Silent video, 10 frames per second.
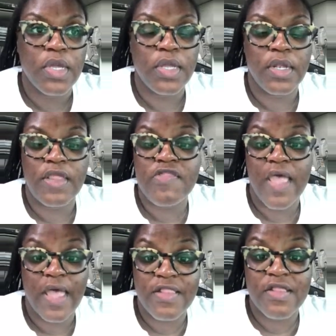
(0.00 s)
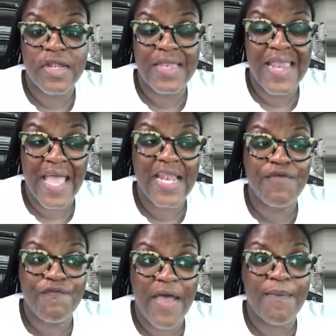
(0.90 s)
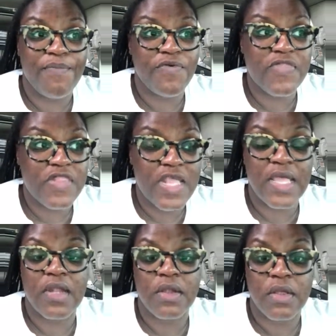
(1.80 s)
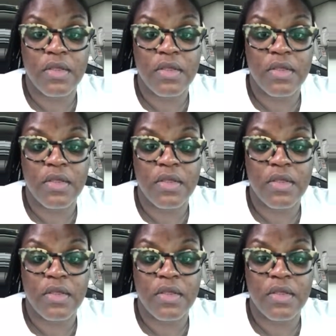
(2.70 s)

it has a 95%